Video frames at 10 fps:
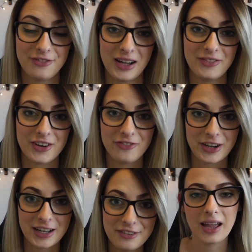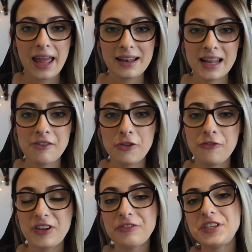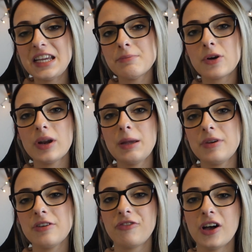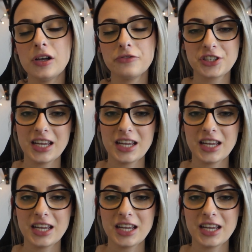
5 out of 5. At level 15, Mareep evolves